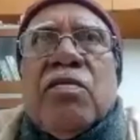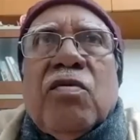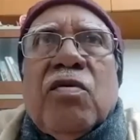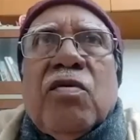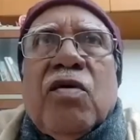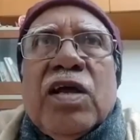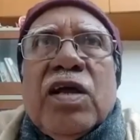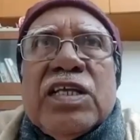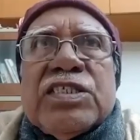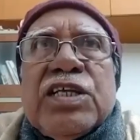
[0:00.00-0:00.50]

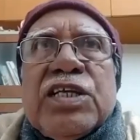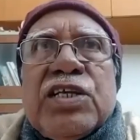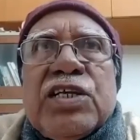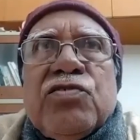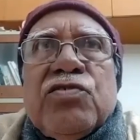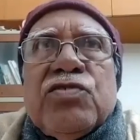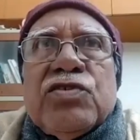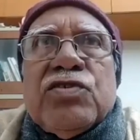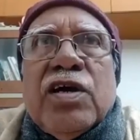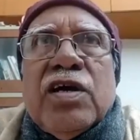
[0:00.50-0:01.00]

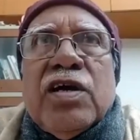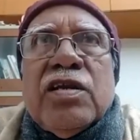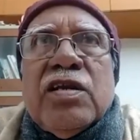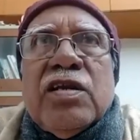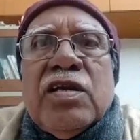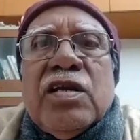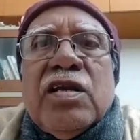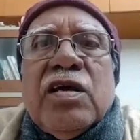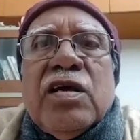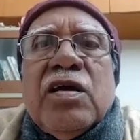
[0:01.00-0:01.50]
institution,
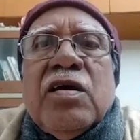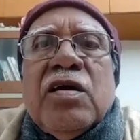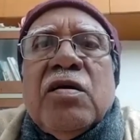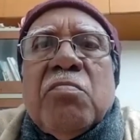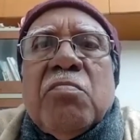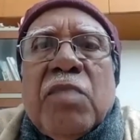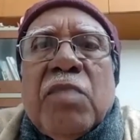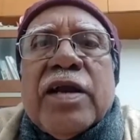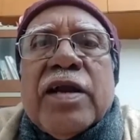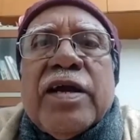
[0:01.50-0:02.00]

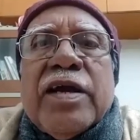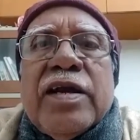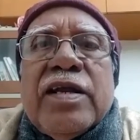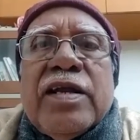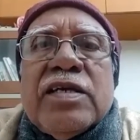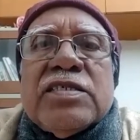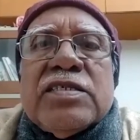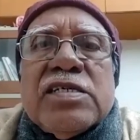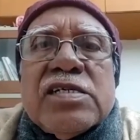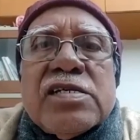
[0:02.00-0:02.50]

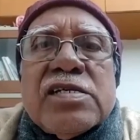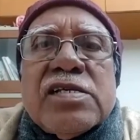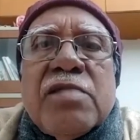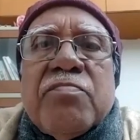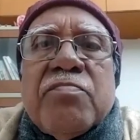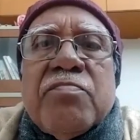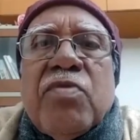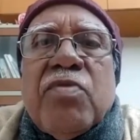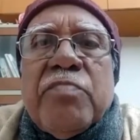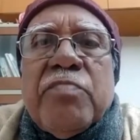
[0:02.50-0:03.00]
marketing
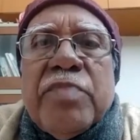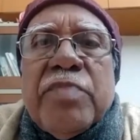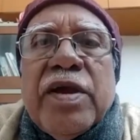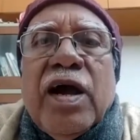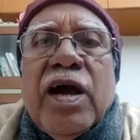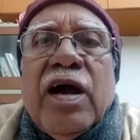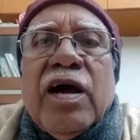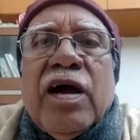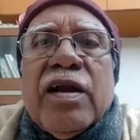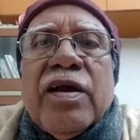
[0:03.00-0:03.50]
system from
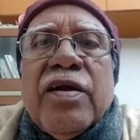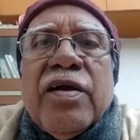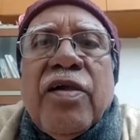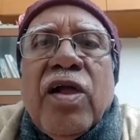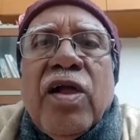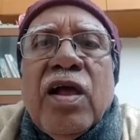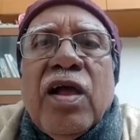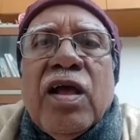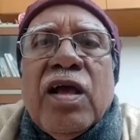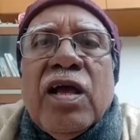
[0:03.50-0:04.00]
Bihar,
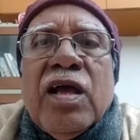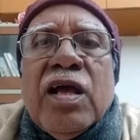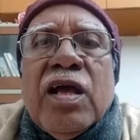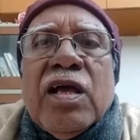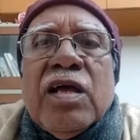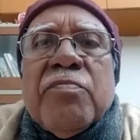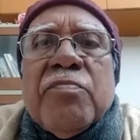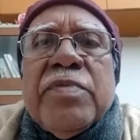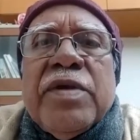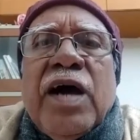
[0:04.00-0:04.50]

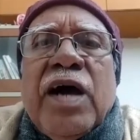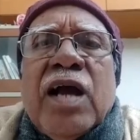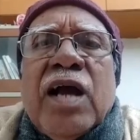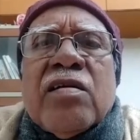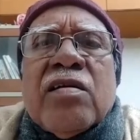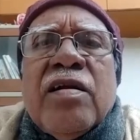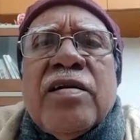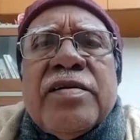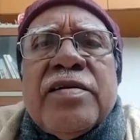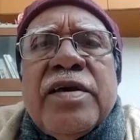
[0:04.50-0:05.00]
Bihar
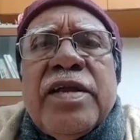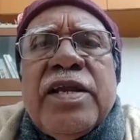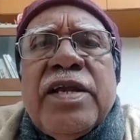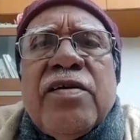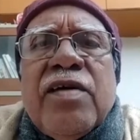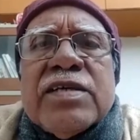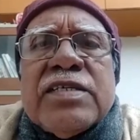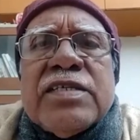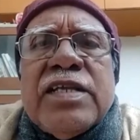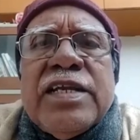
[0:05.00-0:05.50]

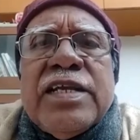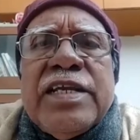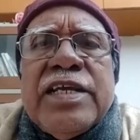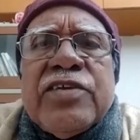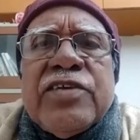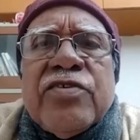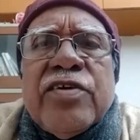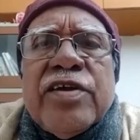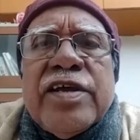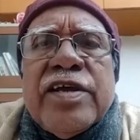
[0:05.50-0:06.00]
continuously
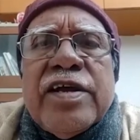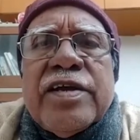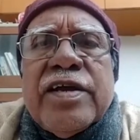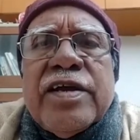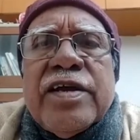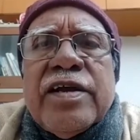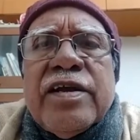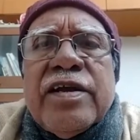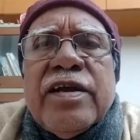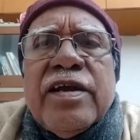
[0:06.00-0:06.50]

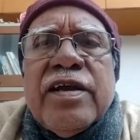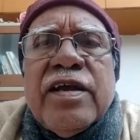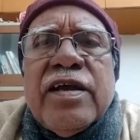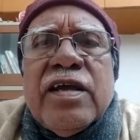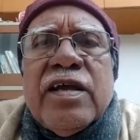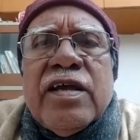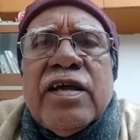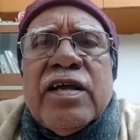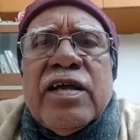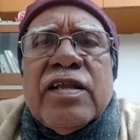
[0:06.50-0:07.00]
deteriorated.
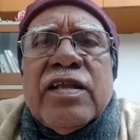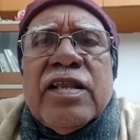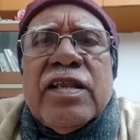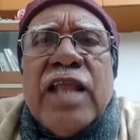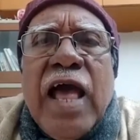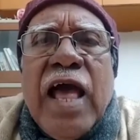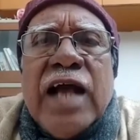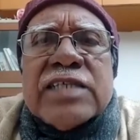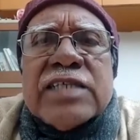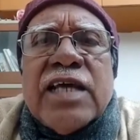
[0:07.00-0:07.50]

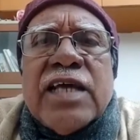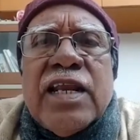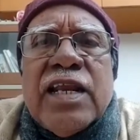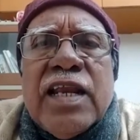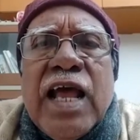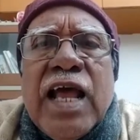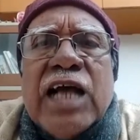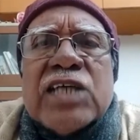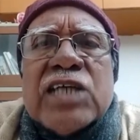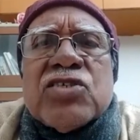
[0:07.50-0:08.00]
Lakhs and
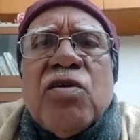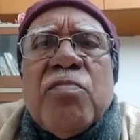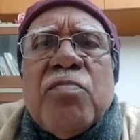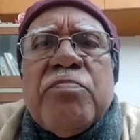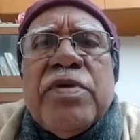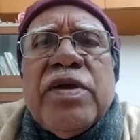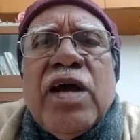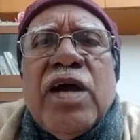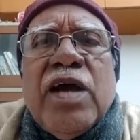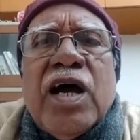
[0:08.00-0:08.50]
lakhs of
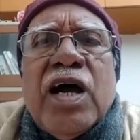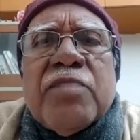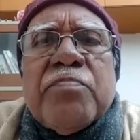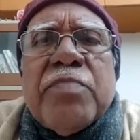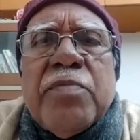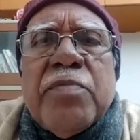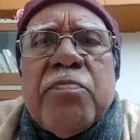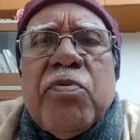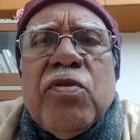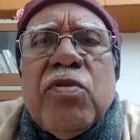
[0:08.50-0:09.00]
Bihar
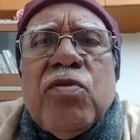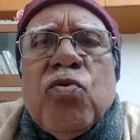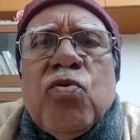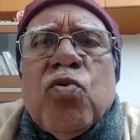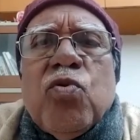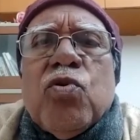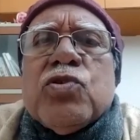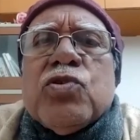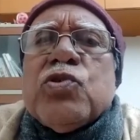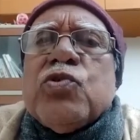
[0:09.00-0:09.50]
people
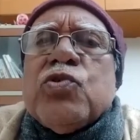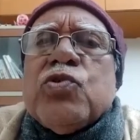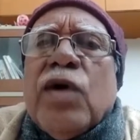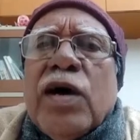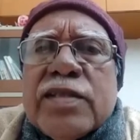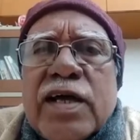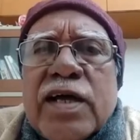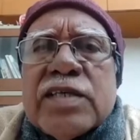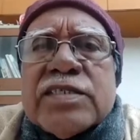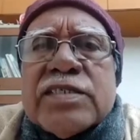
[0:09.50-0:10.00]
goes to
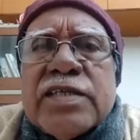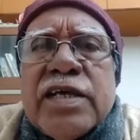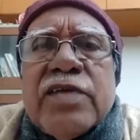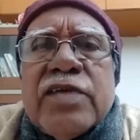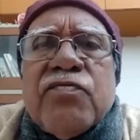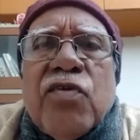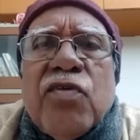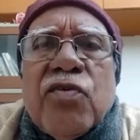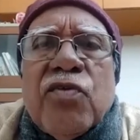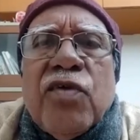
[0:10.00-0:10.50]
other state
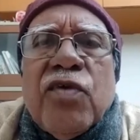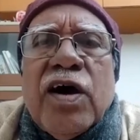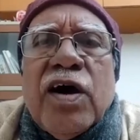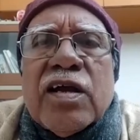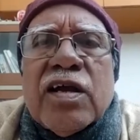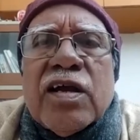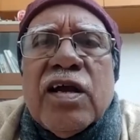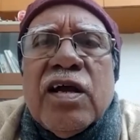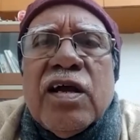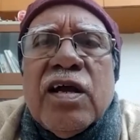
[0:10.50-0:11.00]
for work.
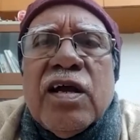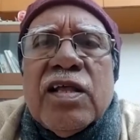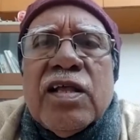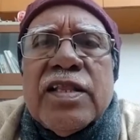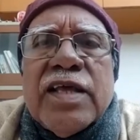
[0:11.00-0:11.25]
They